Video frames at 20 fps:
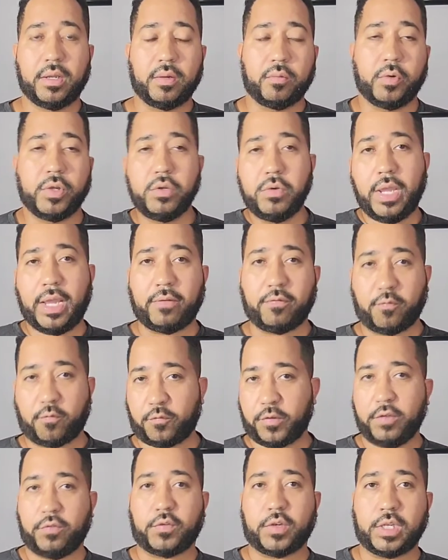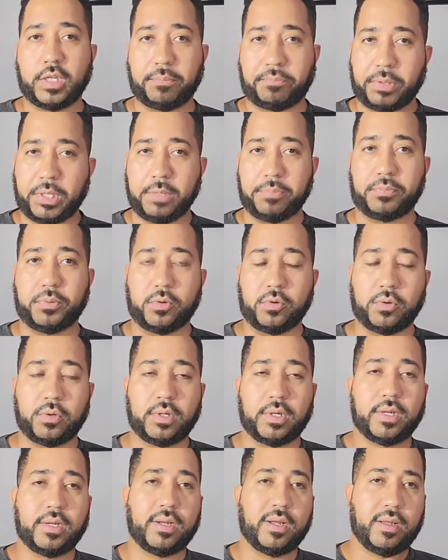When you have 50 people
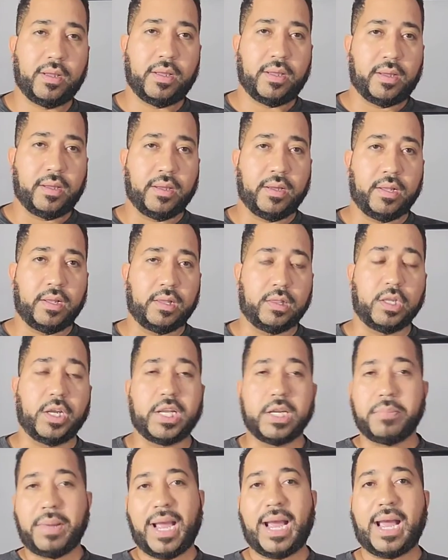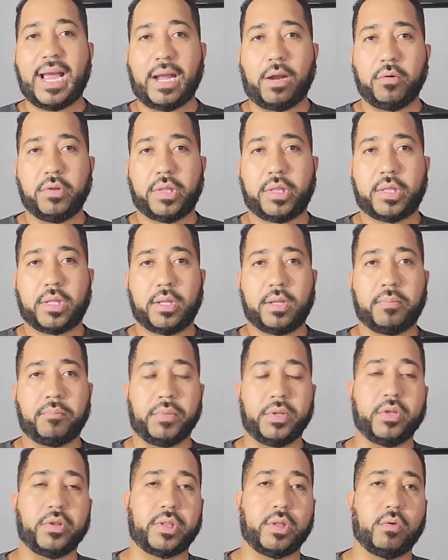looking to buy a house,
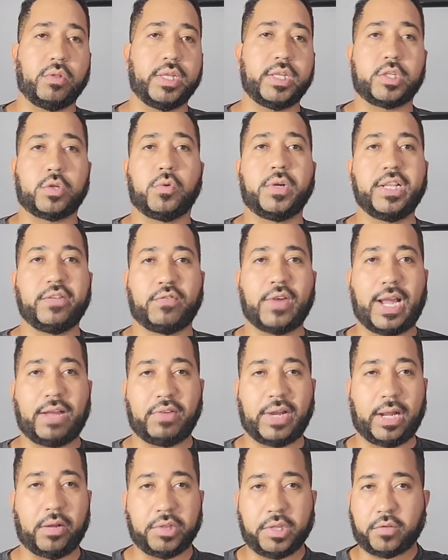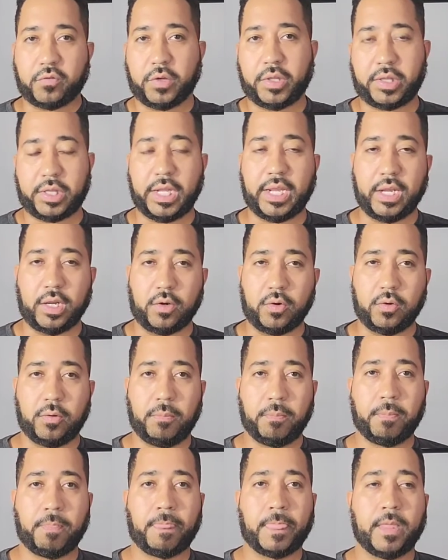but there's only 25 houses for
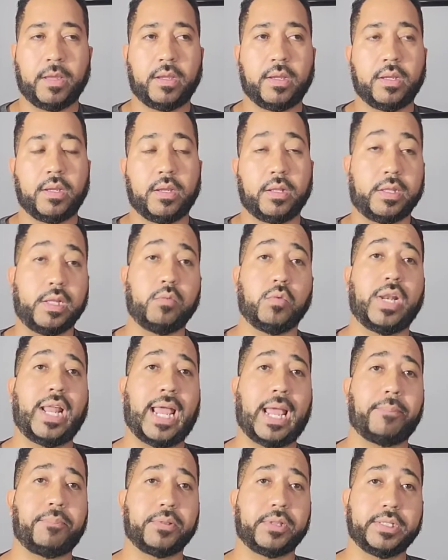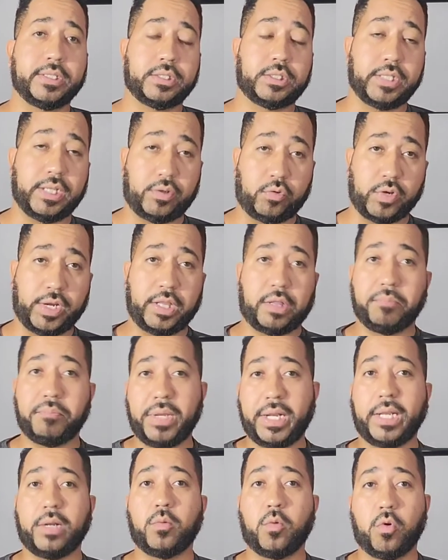sale, then what happens is it creates
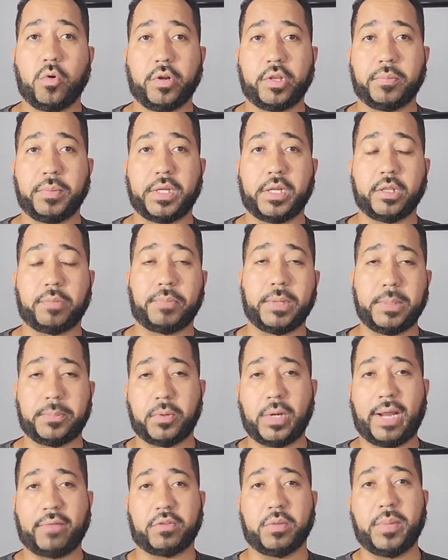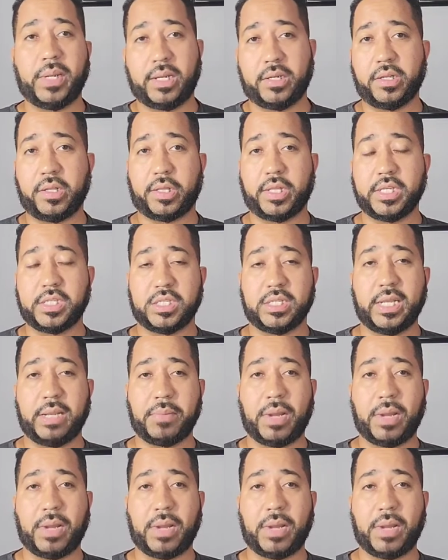bidding wars because people have to make a decision.